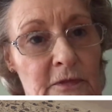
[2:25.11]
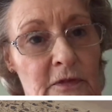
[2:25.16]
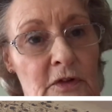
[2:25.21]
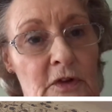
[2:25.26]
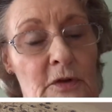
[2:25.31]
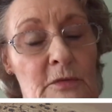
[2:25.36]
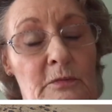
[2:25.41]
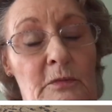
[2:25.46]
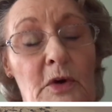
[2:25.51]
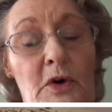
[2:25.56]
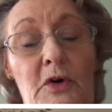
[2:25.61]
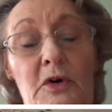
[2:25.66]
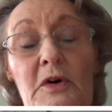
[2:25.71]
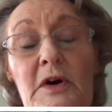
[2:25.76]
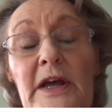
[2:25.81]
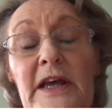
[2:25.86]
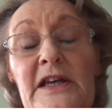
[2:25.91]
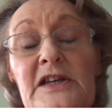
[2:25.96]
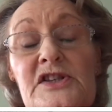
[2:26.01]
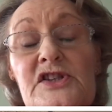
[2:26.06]
the more
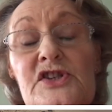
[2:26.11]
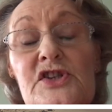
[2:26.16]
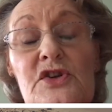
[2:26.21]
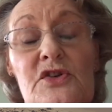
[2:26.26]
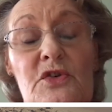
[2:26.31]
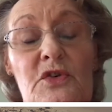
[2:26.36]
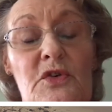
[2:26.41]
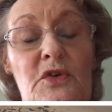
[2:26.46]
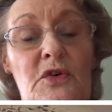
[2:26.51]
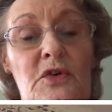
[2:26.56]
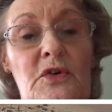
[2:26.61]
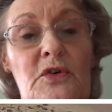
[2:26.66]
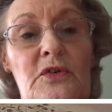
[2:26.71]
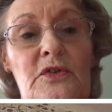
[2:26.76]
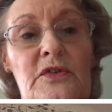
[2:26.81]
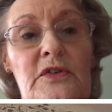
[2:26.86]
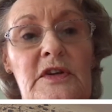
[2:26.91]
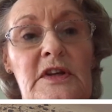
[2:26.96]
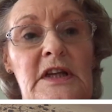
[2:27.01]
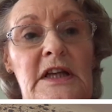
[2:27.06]
he saw,
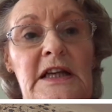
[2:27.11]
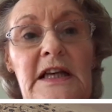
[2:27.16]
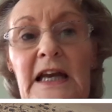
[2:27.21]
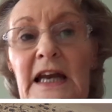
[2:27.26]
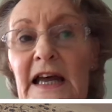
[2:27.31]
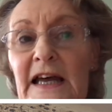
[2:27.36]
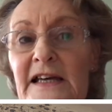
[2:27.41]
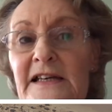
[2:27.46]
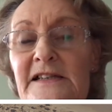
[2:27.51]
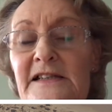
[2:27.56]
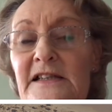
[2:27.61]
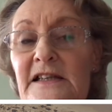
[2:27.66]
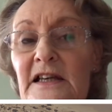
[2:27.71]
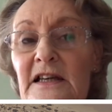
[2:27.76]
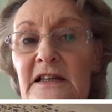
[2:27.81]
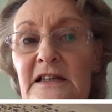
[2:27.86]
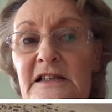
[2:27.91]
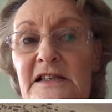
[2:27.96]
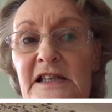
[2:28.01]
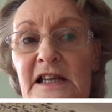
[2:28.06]
the less
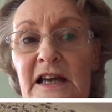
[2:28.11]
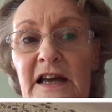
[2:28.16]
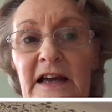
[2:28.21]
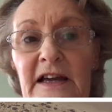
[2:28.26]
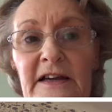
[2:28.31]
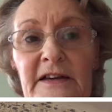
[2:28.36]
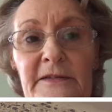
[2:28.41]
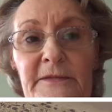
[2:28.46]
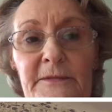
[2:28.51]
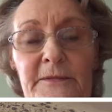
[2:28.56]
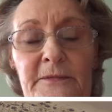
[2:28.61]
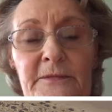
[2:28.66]
he'd say.